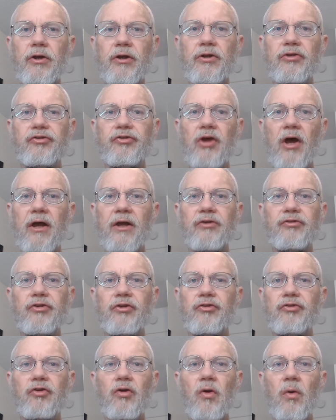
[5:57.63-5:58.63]
in his eye as
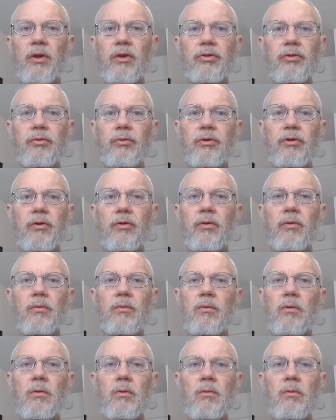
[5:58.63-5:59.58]
he's going through the